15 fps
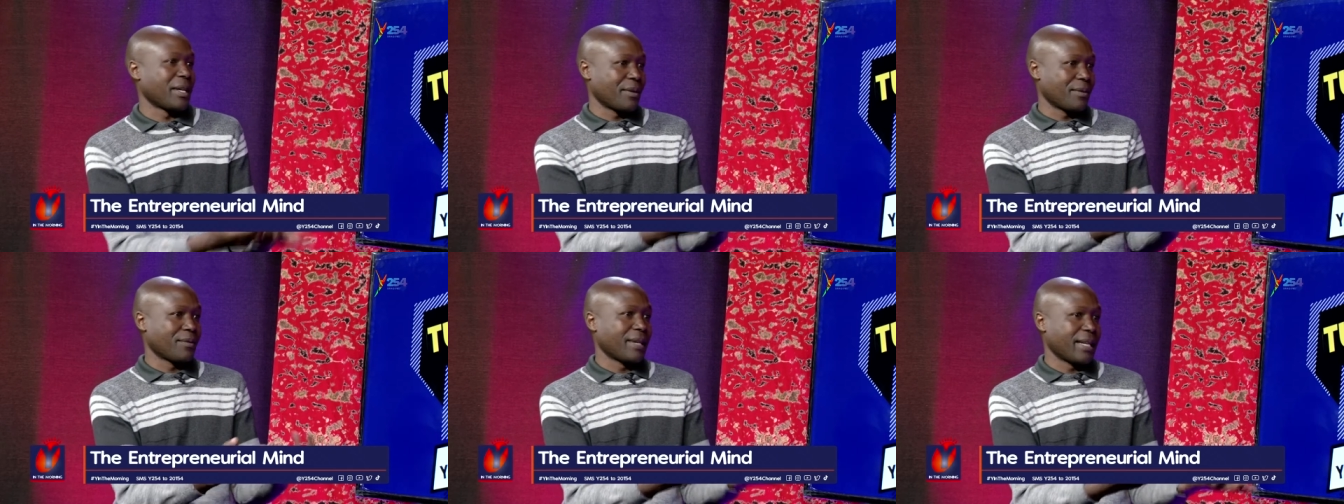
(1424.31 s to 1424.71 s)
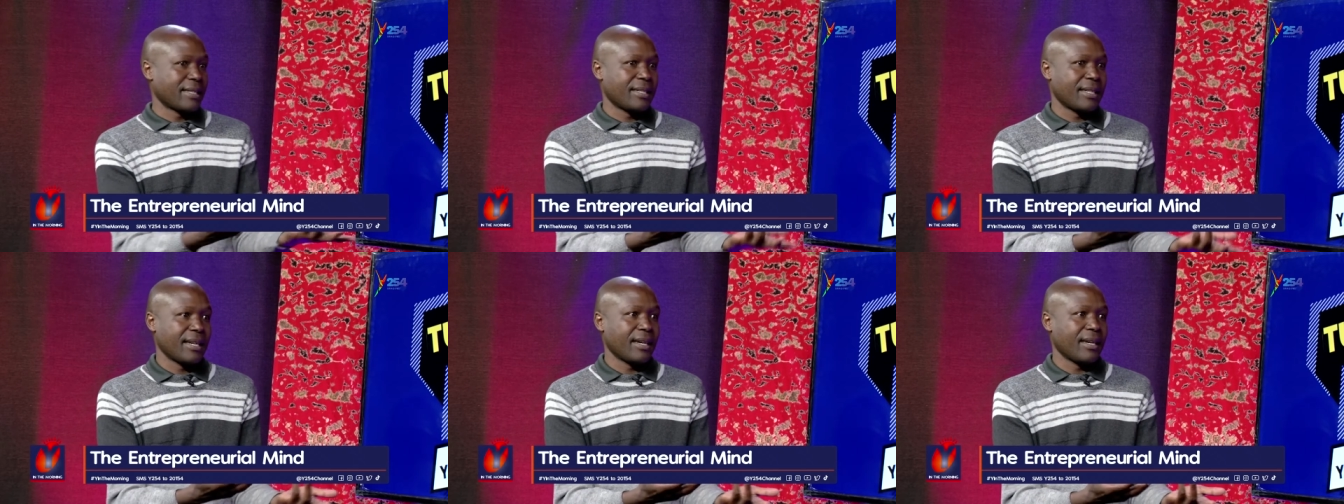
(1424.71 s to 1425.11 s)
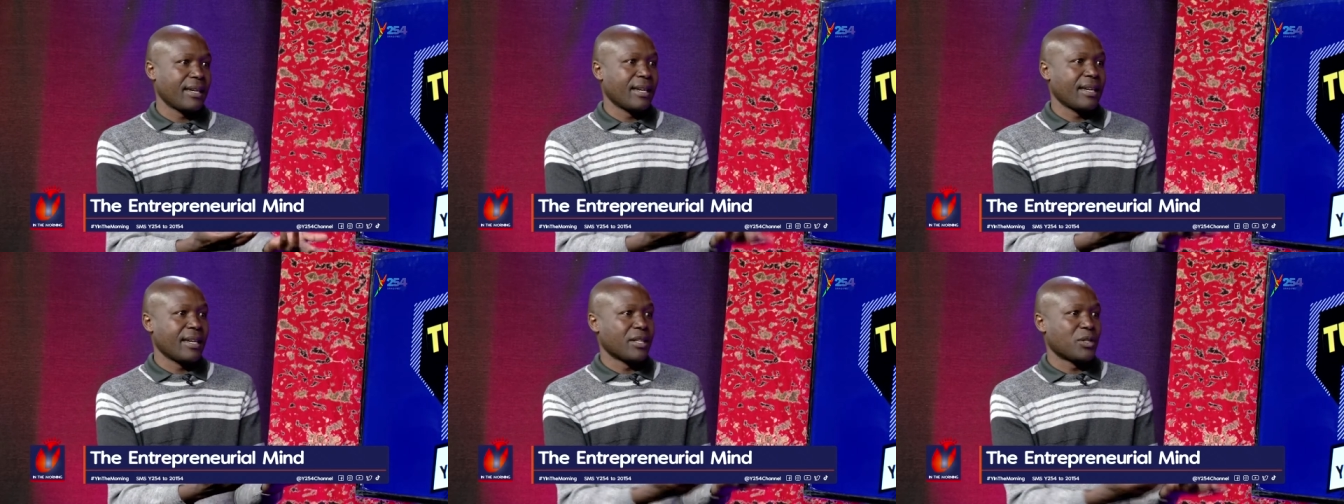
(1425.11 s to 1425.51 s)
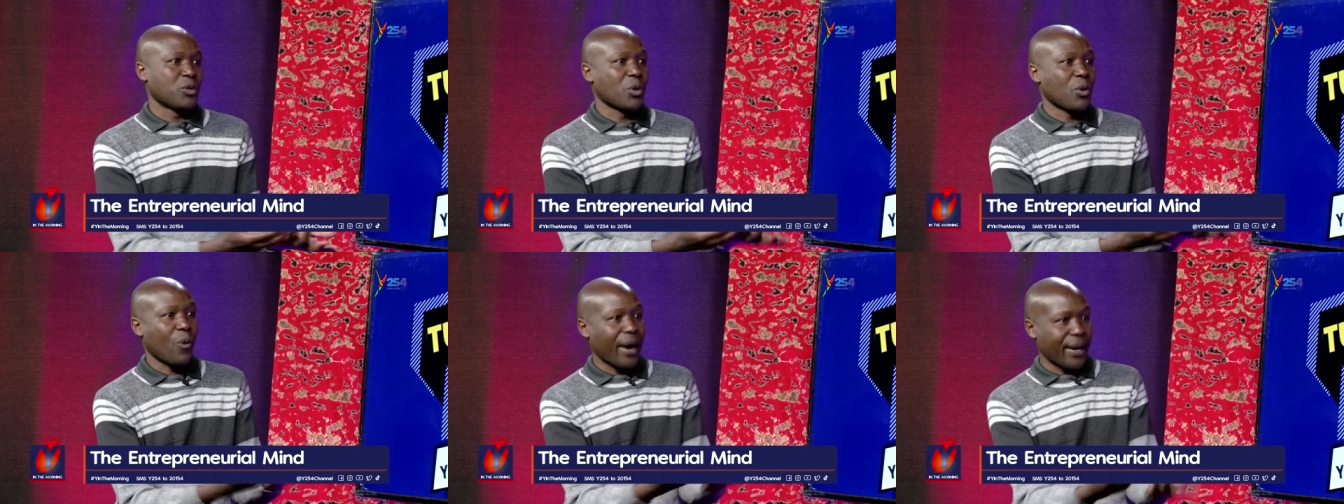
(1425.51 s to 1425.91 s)
if, let's say, it's
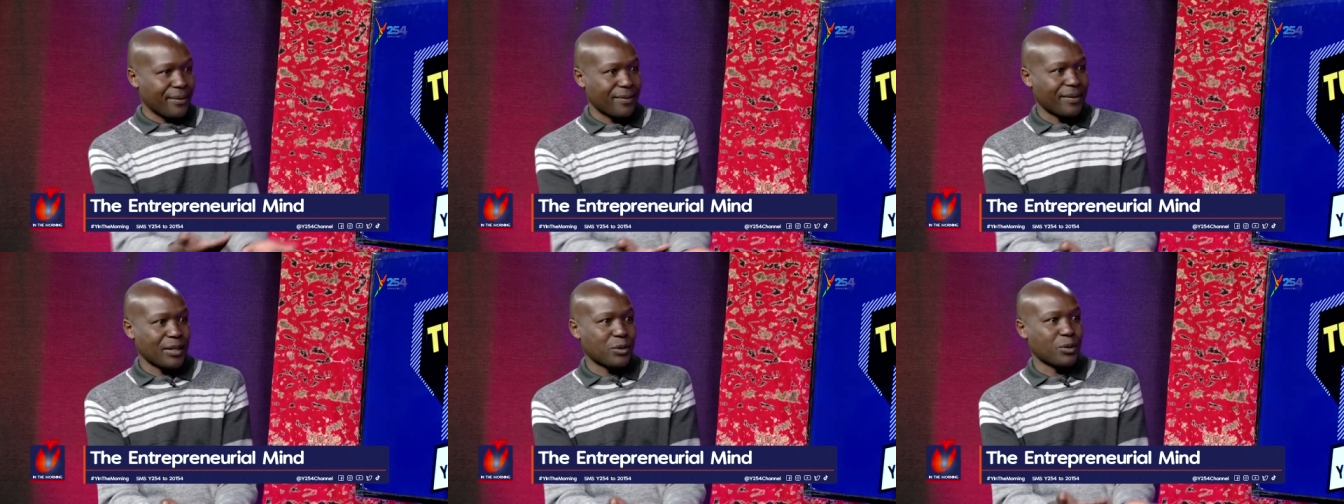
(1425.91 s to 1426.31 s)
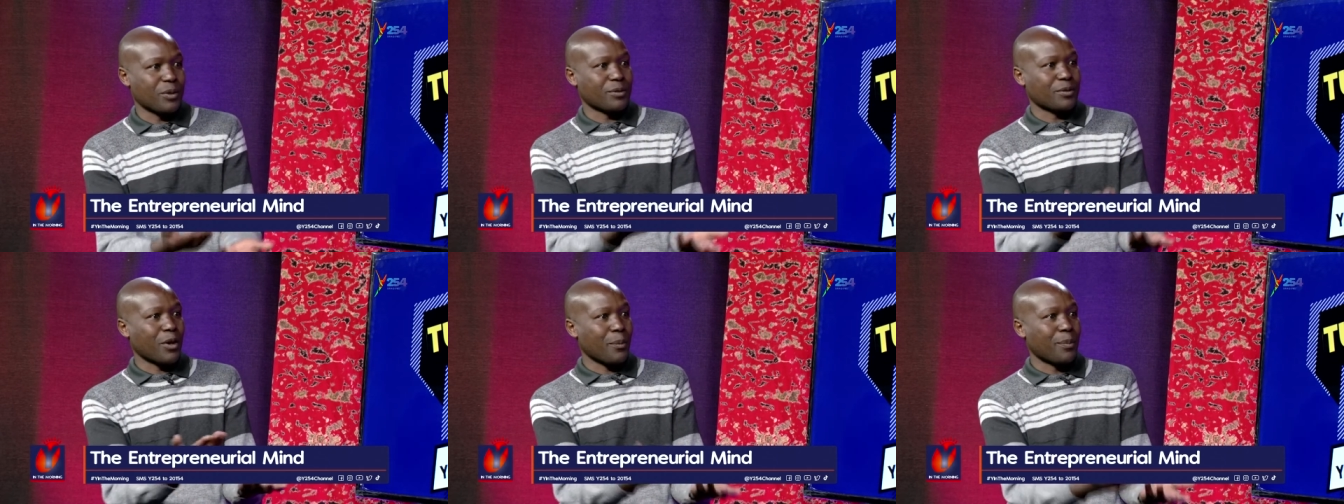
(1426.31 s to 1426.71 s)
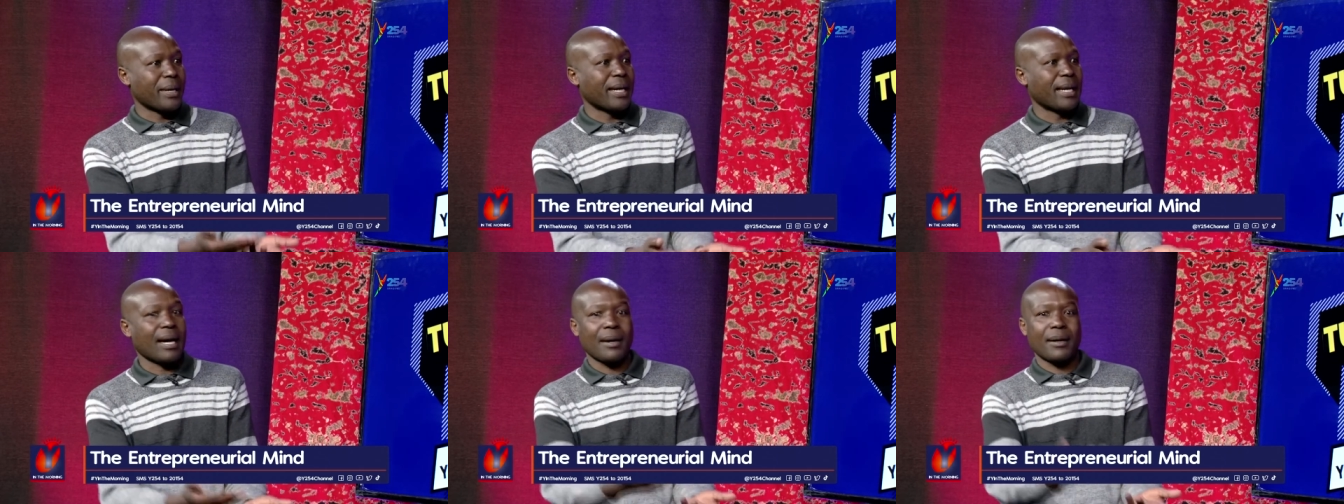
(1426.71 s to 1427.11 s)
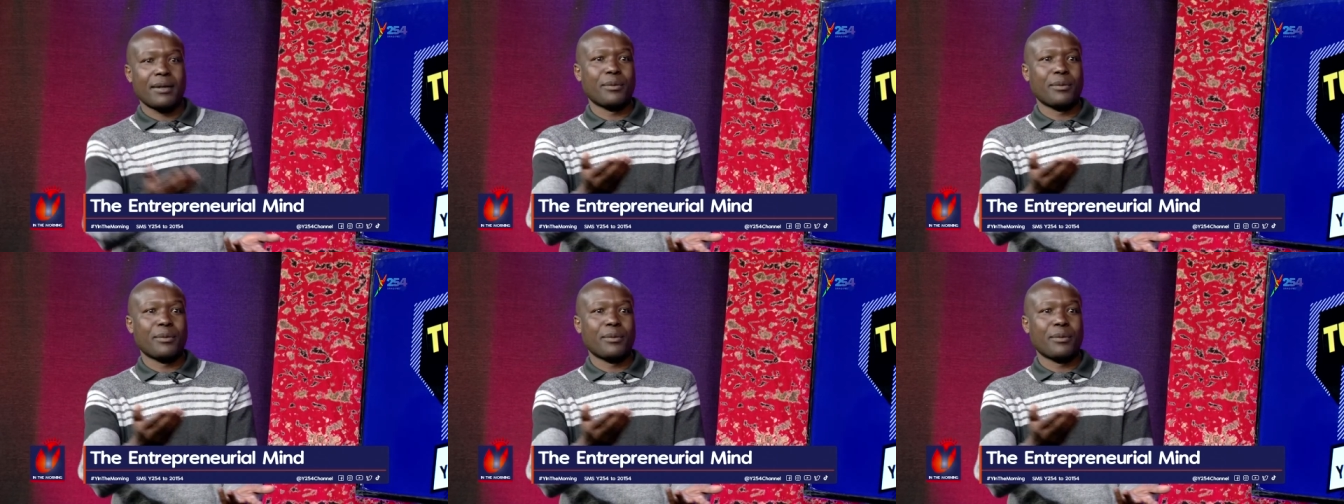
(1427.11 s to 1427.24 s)
your wife that you have opened,